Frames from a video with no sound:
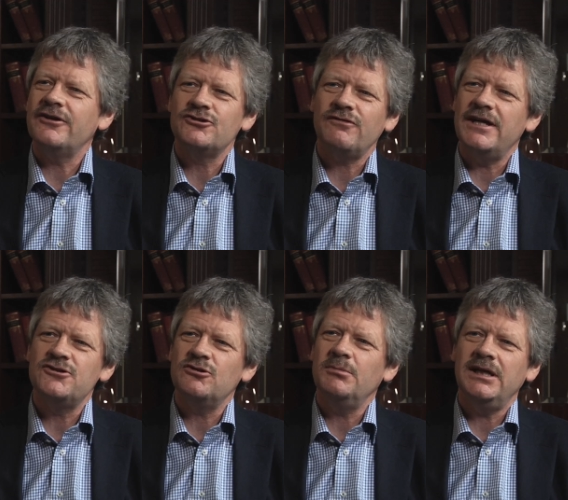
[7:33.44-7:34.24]
very
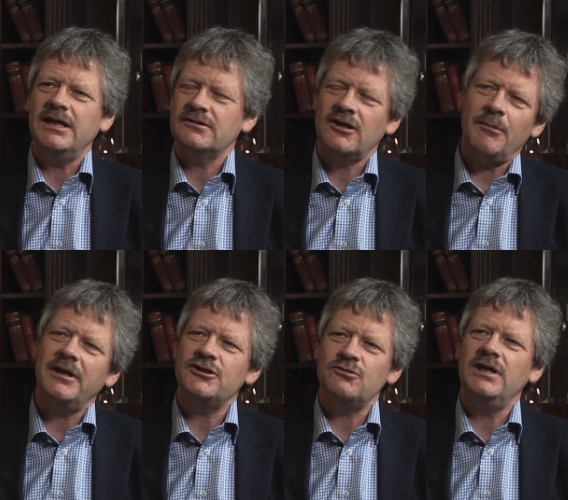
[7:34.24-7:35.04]
strange to me uh,
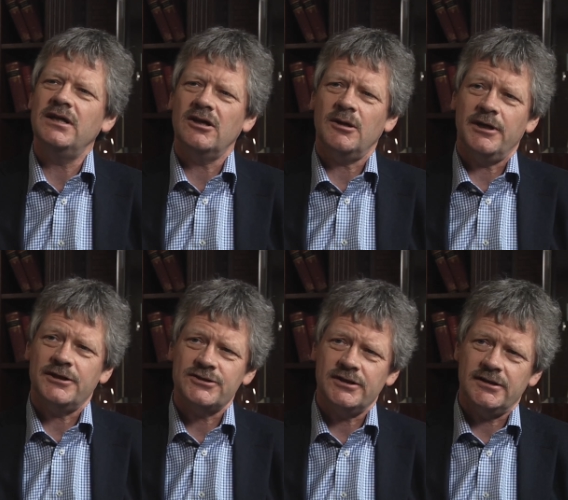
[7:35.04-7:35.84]
coming into
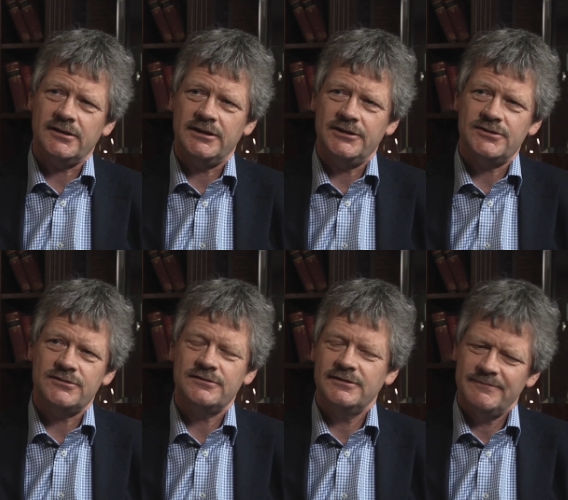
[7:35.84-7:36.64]
economics, uh,
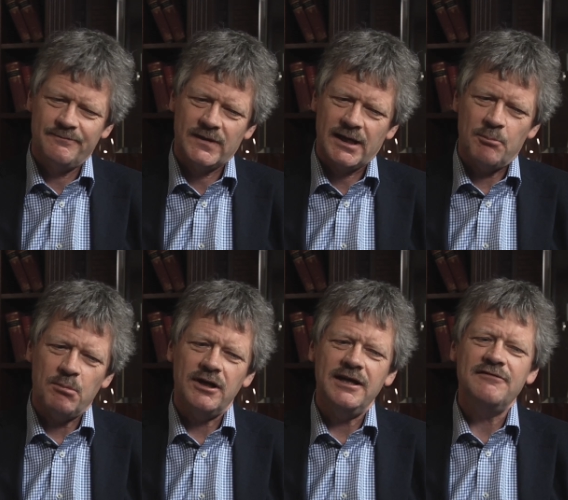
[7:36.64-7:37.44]
this mm -hmm.
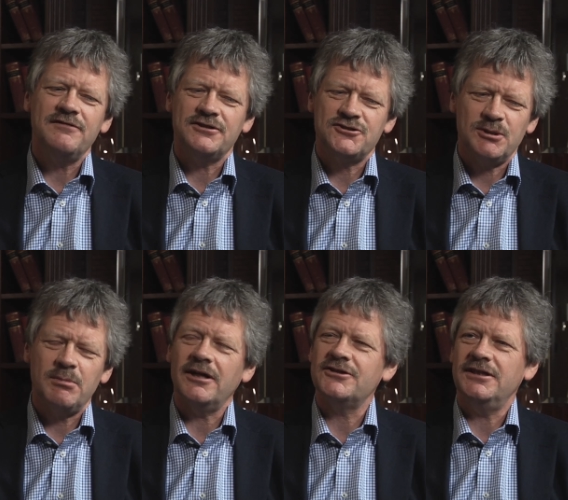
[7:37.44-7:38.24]
belief in
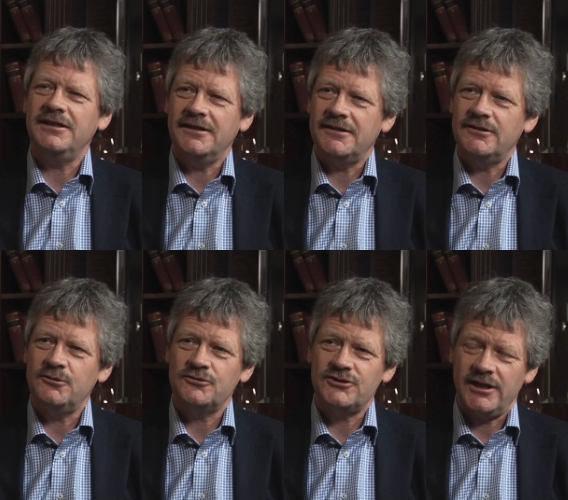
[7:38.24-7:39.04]
stability,
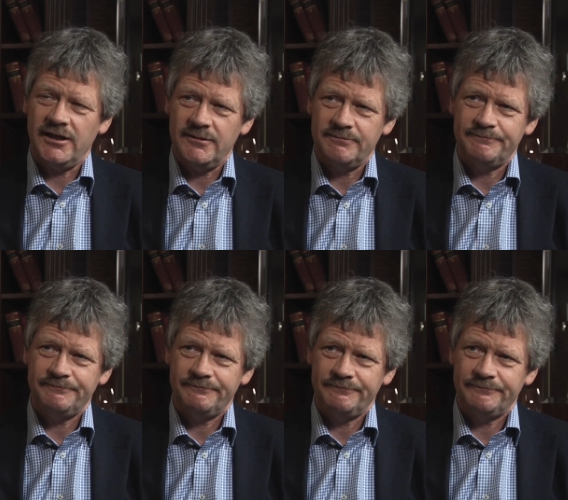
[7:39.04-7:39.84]
uh, you could say.
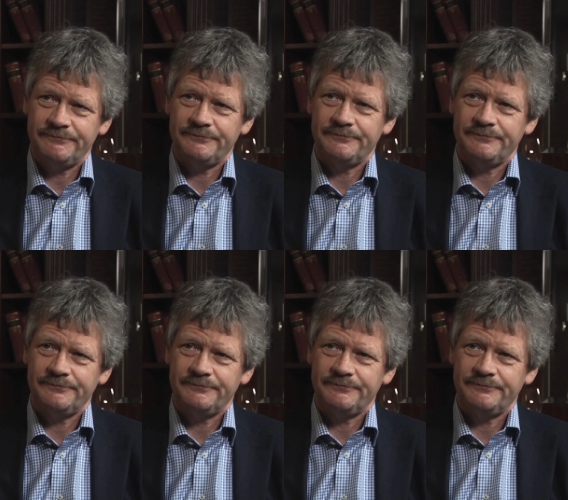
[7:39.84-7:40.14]
Mm -hmm.